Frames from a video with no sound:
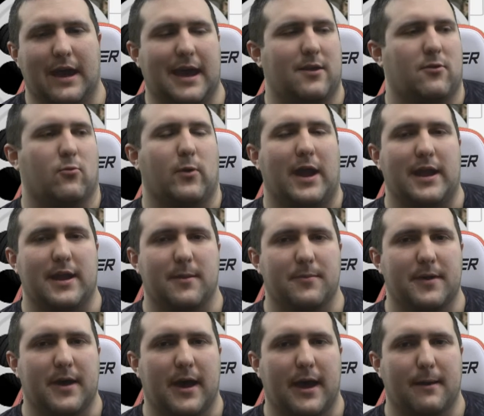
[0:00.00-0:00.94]
at
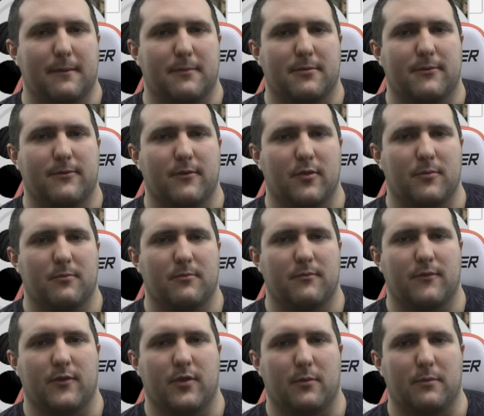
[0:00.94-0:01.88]
random times for
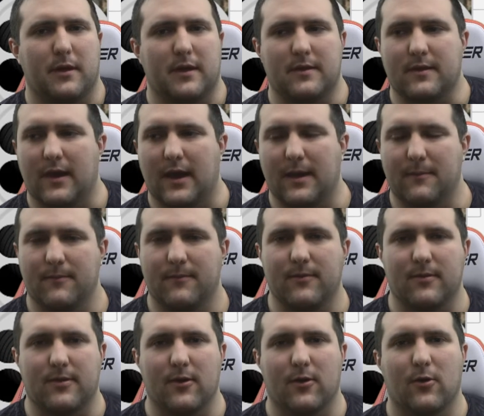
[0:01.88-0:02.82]
the meantime
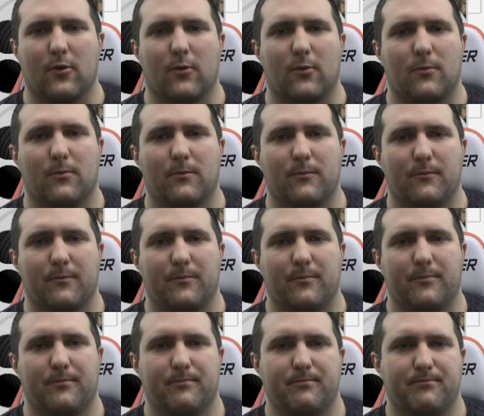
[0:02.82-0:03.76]
until
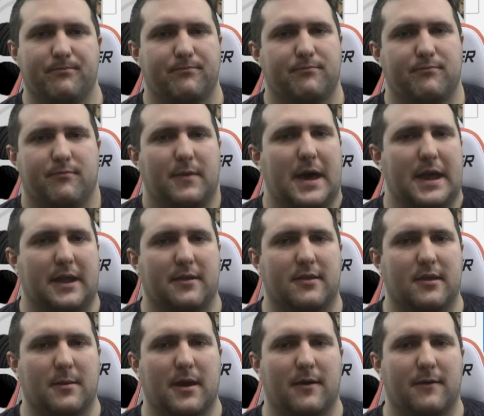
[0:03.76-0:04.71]
I can
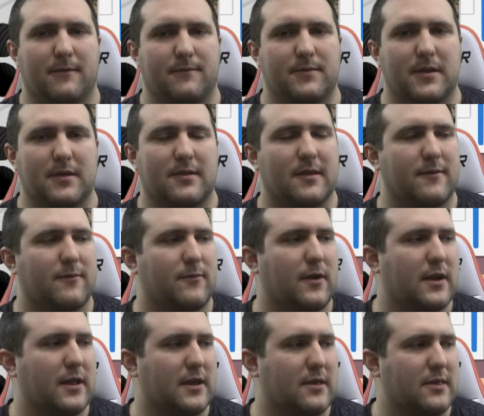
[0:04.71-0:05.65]
somehow get stuff
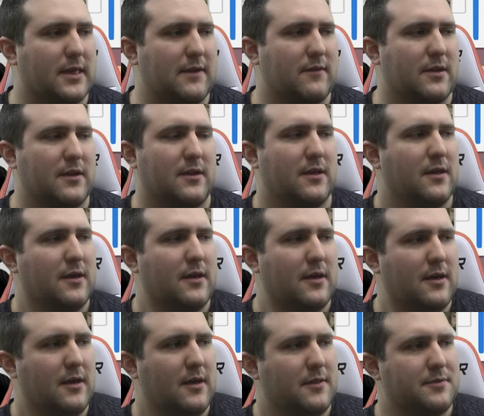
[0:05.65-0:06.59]
ready. Because even
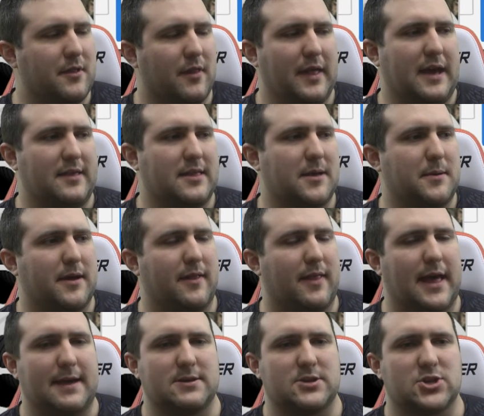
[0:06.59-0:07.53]
the last time I
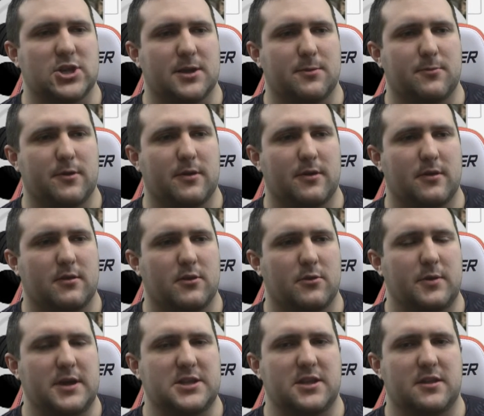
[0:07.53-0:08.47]
live streamed was
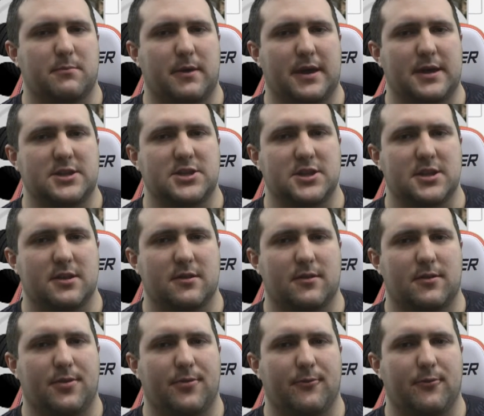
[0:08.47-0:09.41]
Luigi's
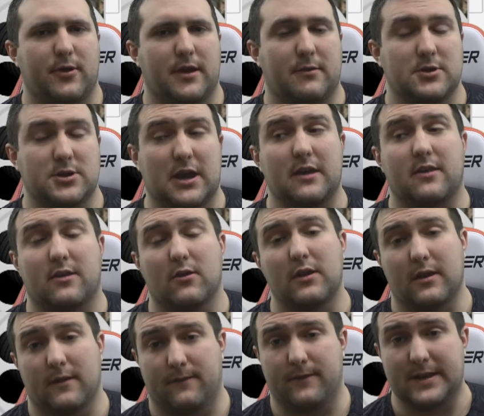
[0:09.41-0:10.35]
Mansion 3, which I still
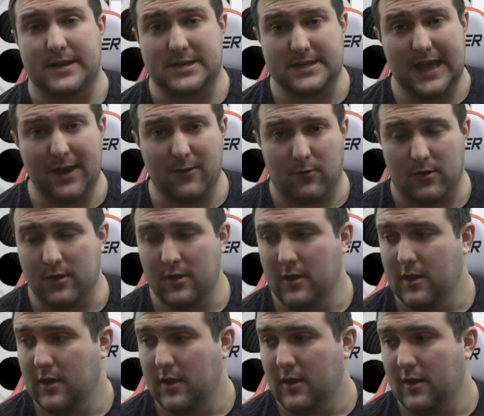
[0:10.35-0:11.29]
need to finish that one.
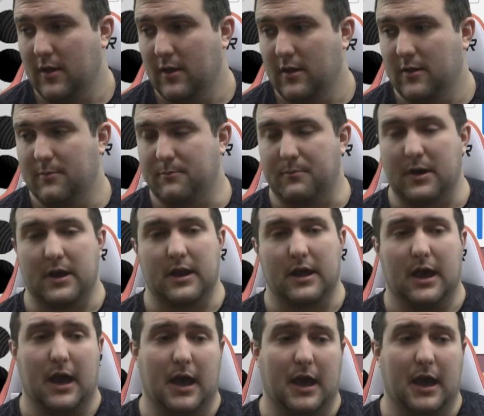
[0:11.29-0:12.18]
But